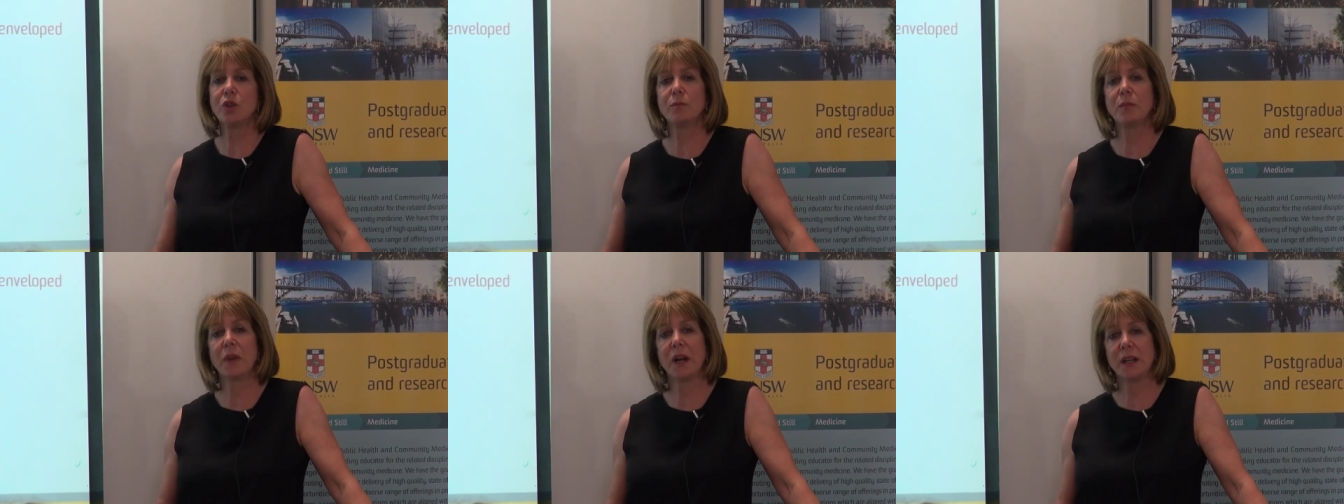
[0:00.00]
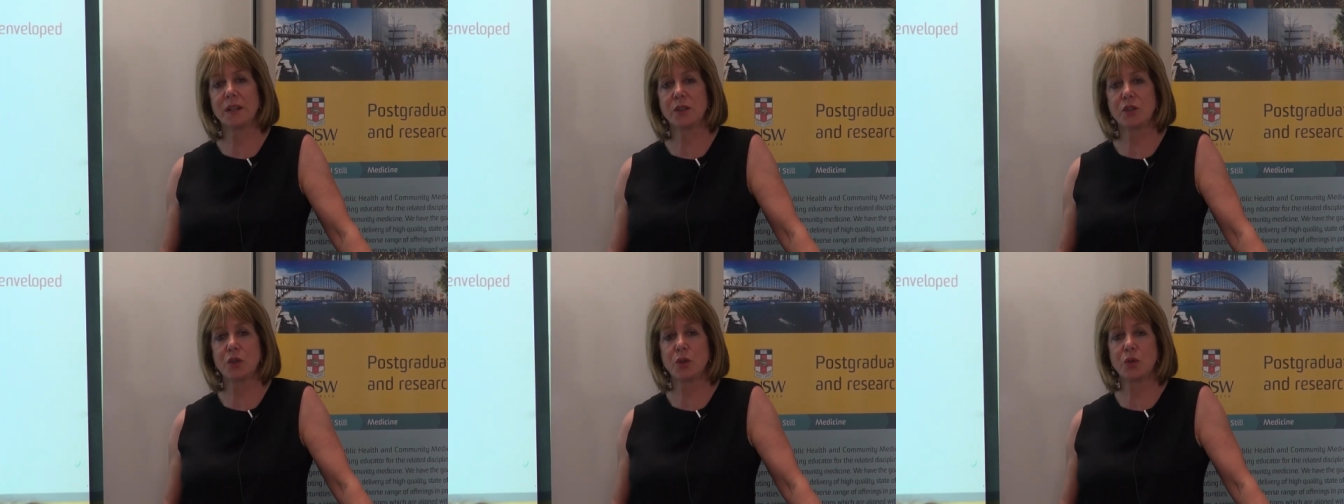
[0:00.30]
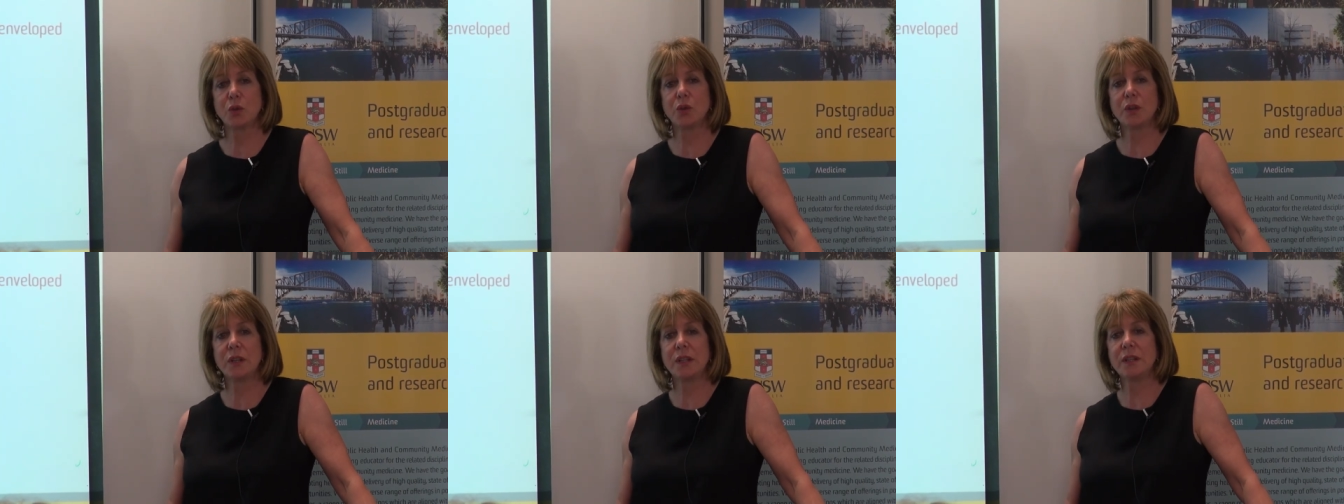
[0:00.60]
you might
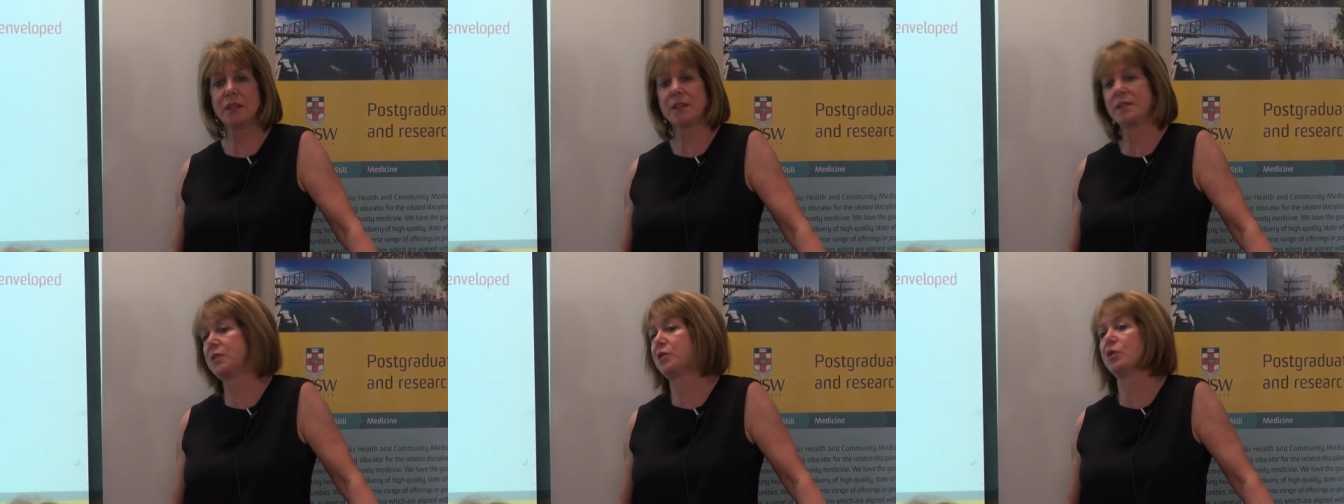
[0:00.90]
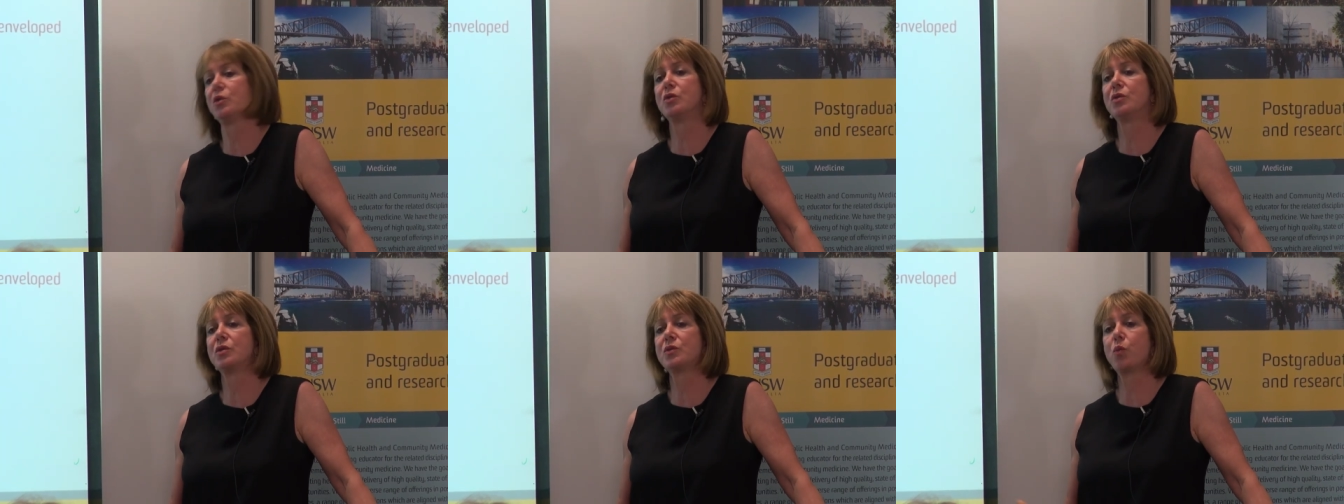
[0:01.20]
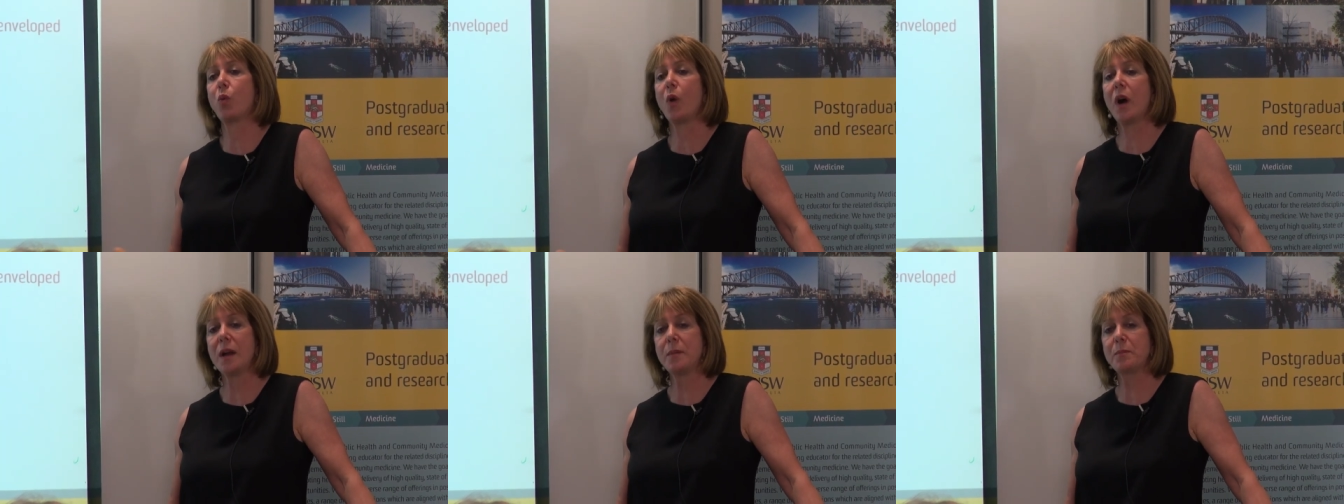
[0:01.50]
do is use
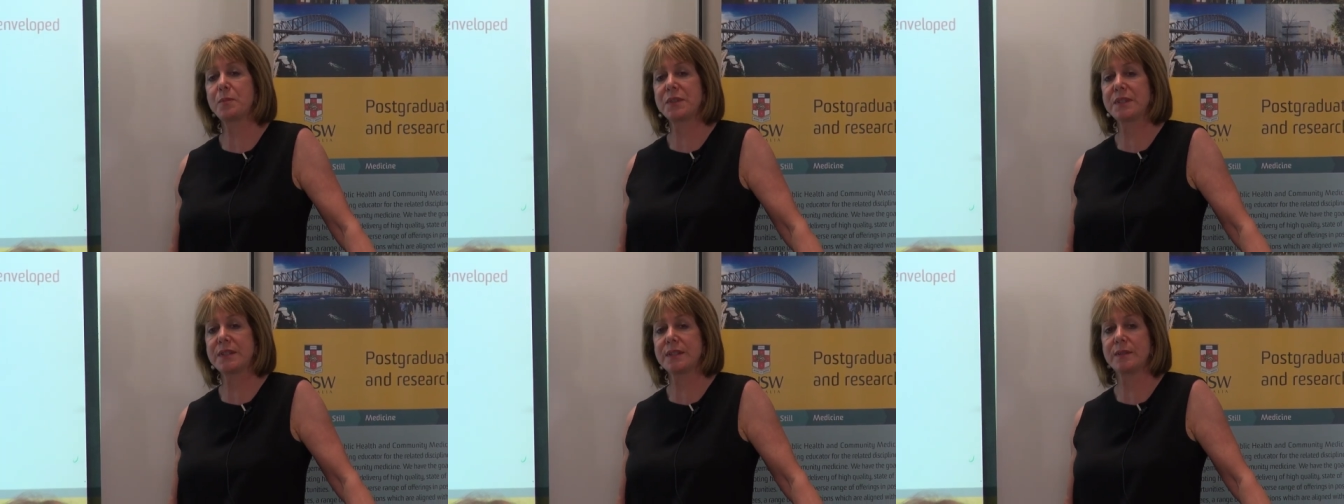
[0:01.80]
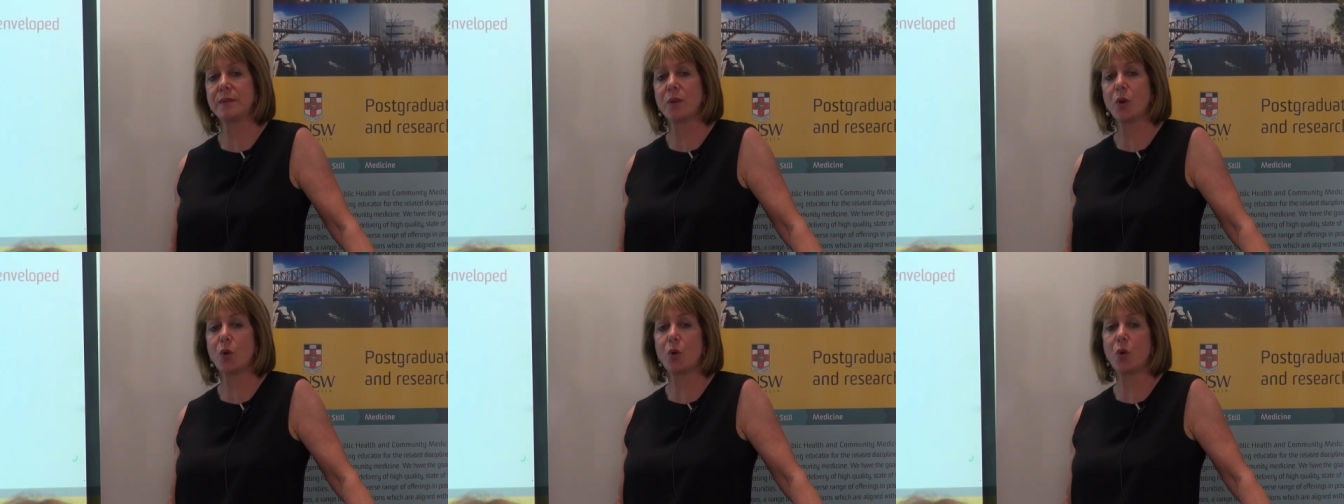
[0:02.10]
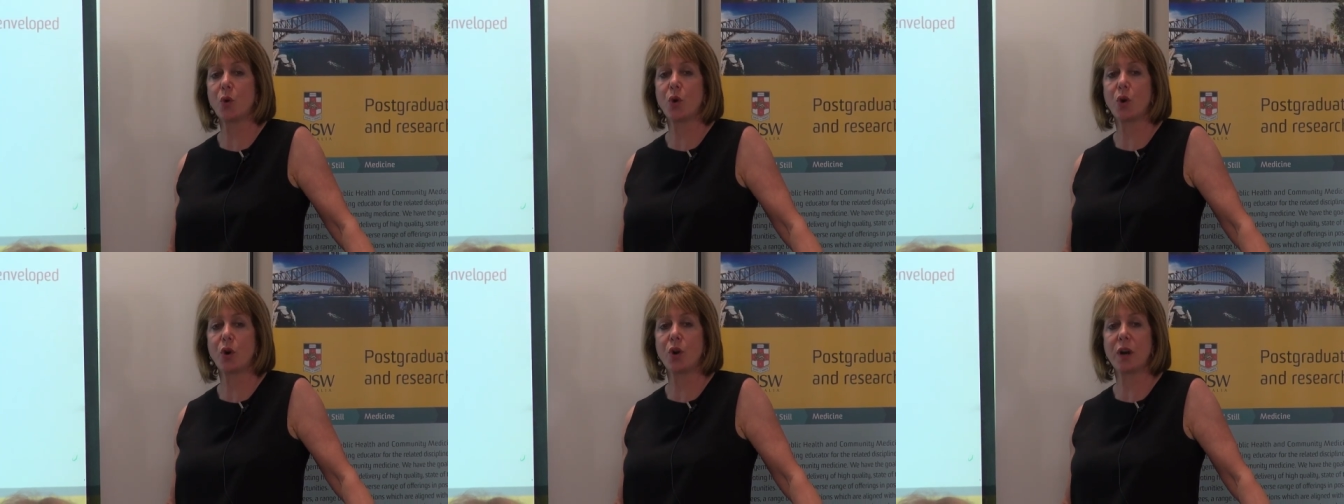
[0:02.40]
wipes
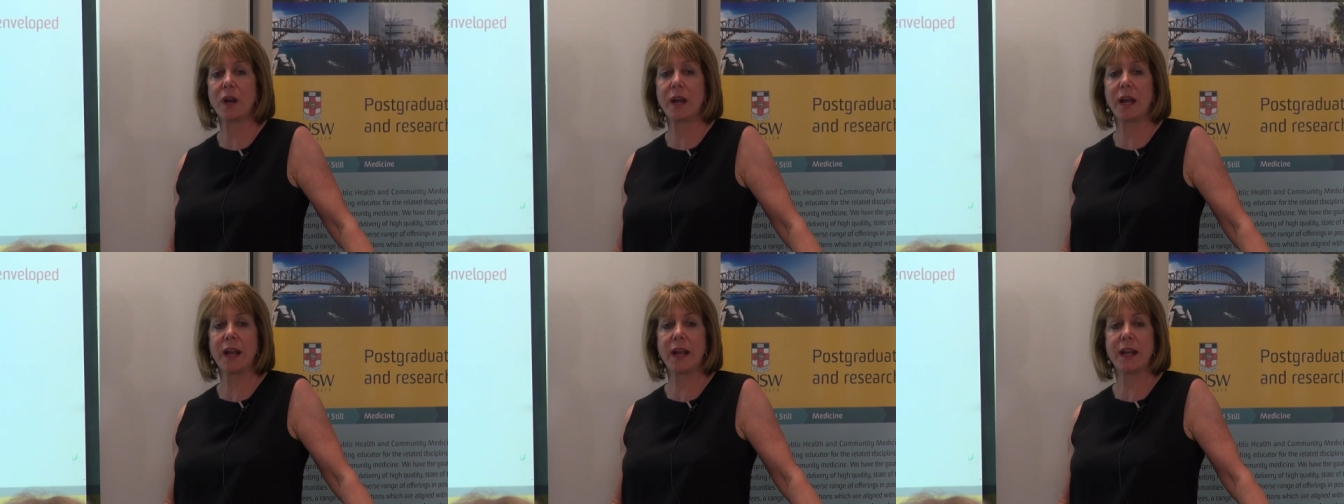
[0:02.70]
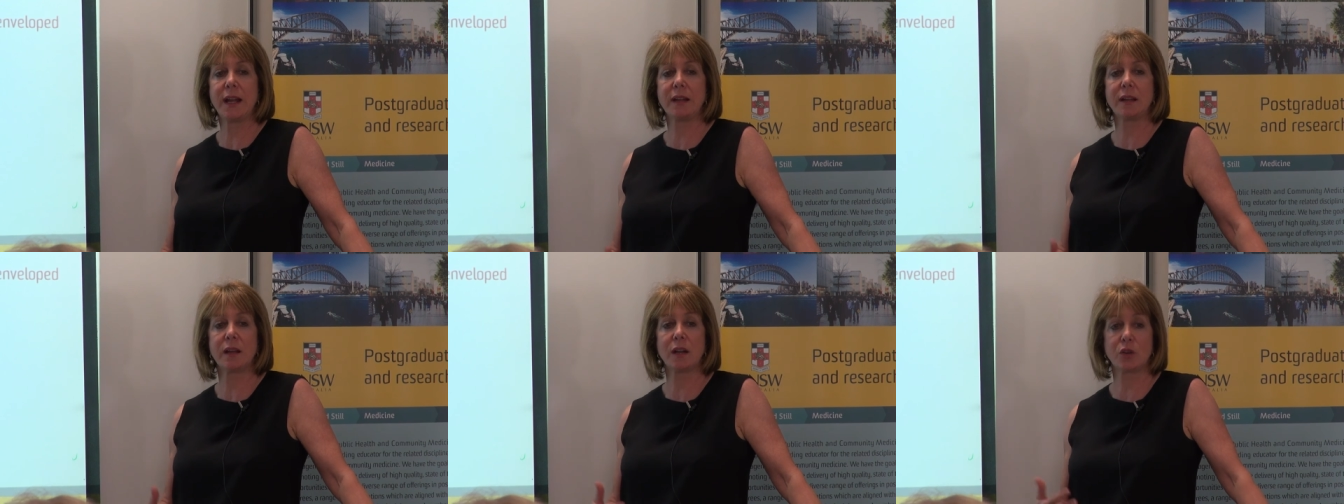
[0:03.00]
or a,